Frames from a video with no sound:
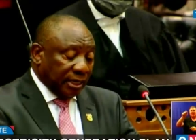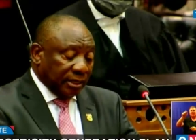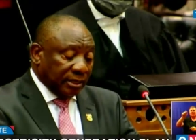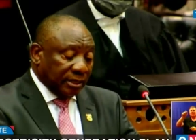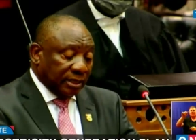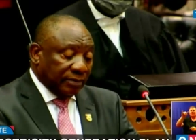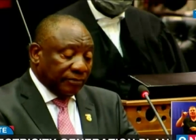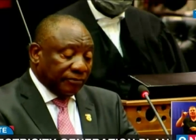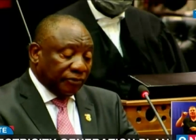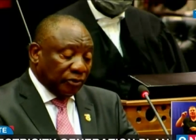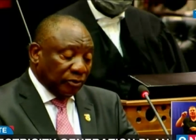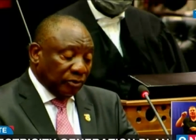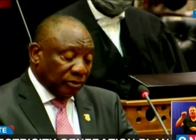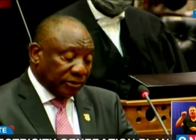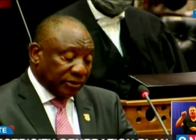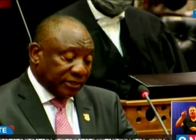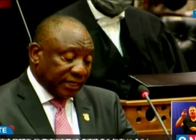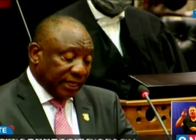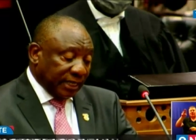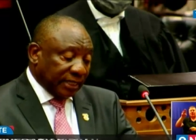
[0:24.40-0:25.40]
and the fuel
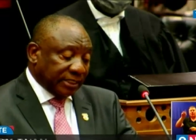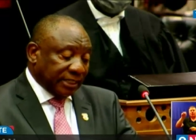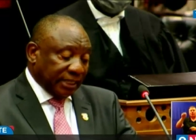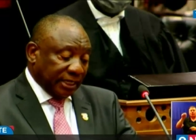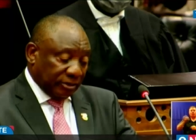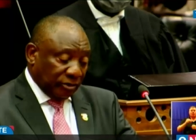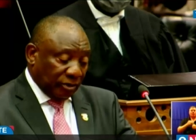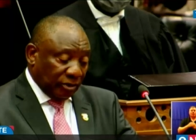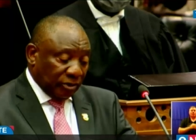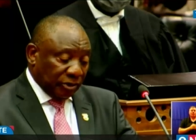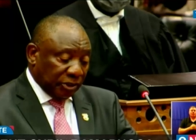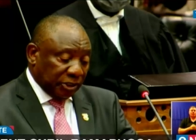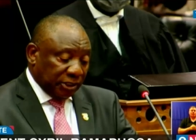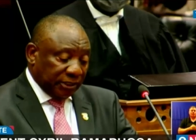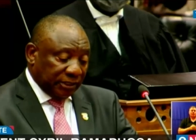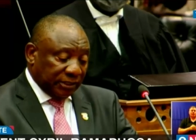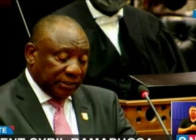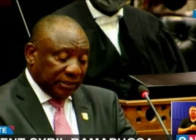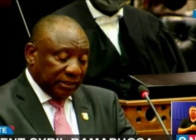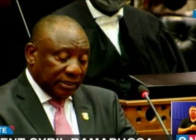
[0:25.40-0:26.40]
cell
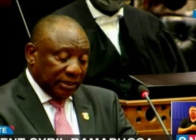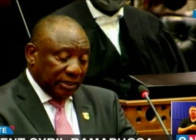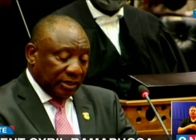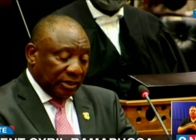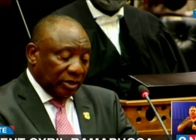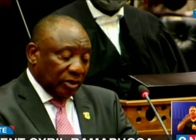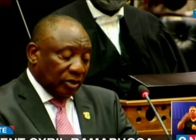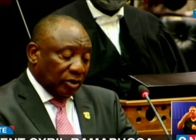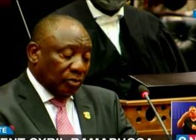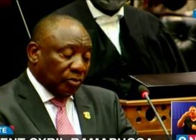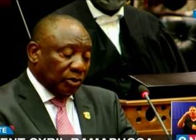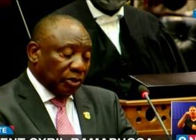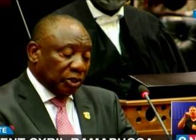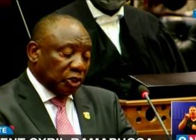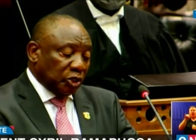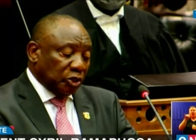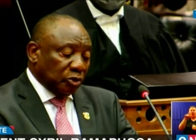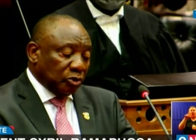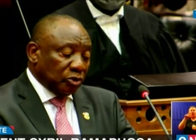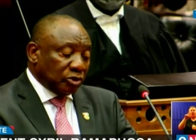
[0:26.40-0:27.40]
technologies
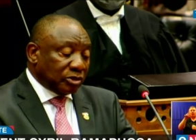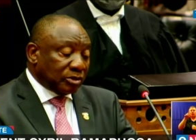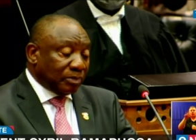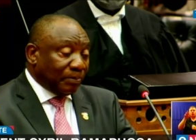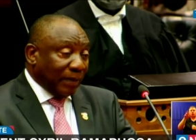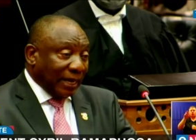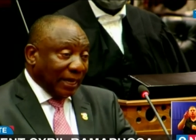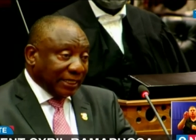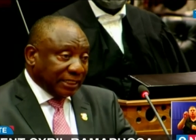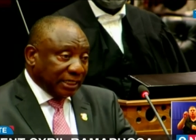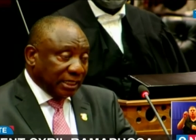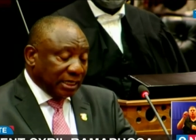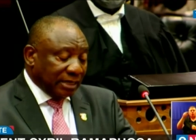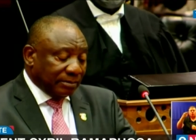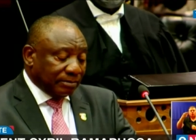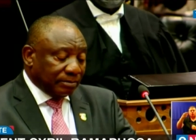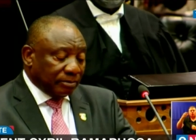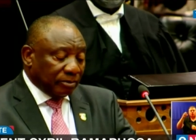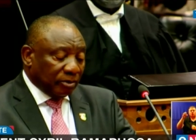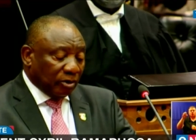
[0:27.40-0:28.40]
which use
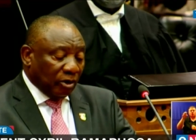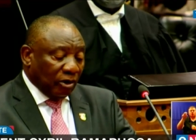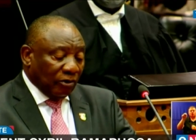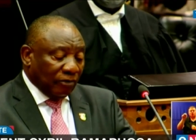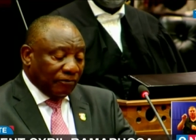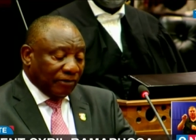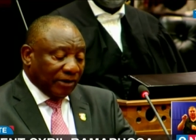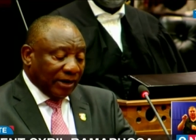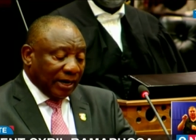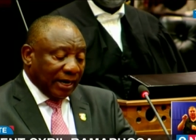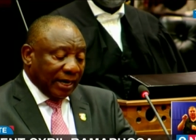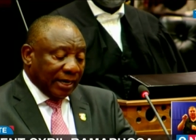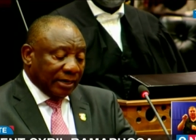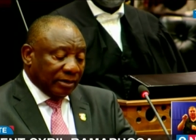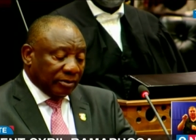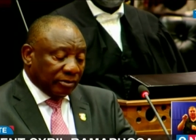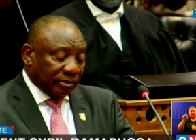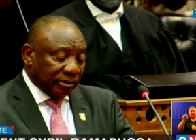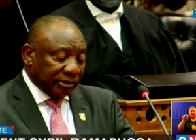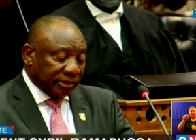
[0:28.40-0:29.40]
platinum offer an
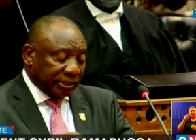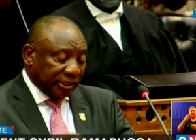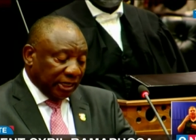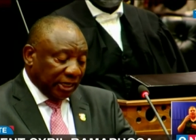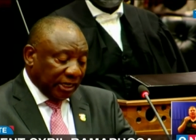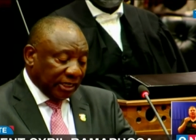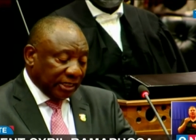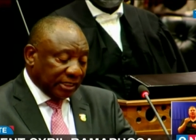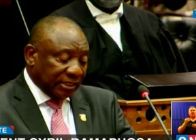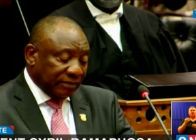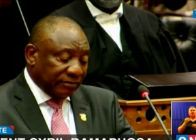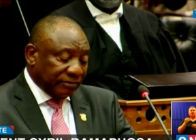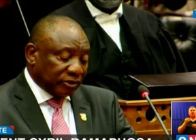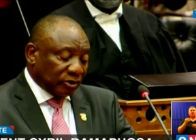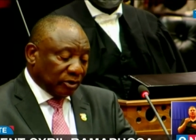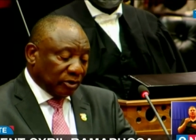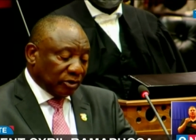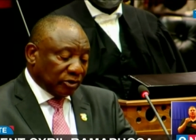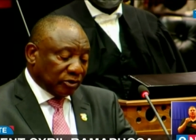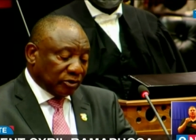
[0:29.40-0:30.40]
alternative
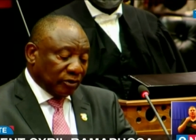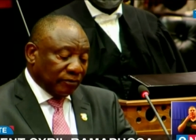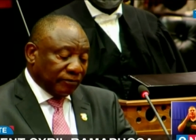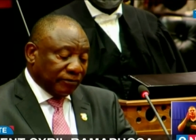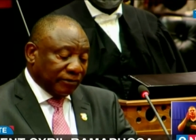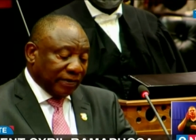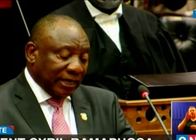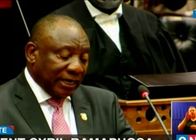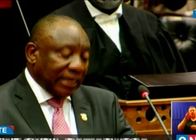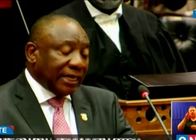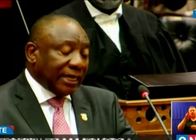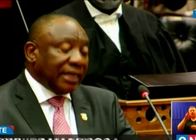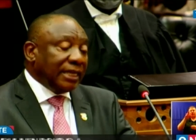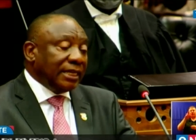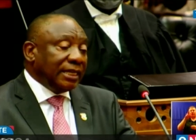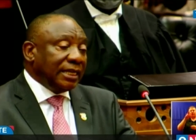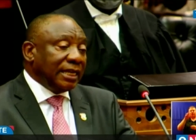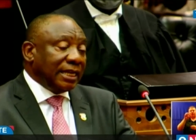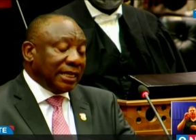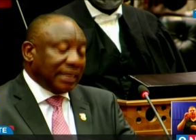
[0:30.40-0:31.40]
source of
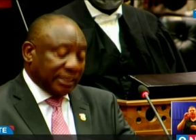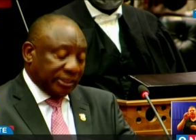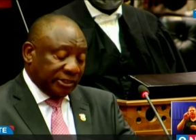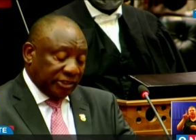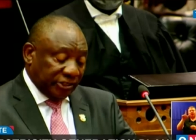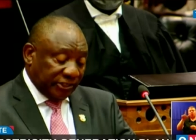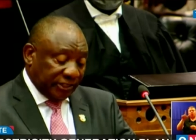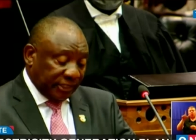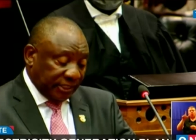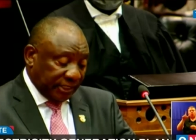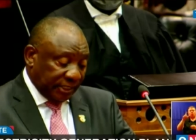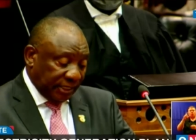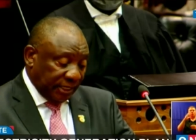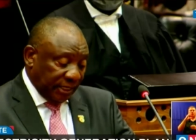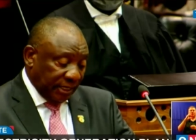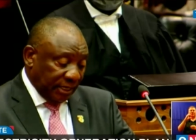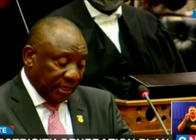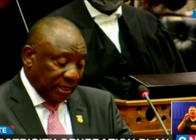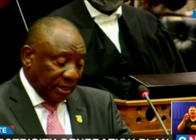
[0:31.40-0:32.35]
clean electricity,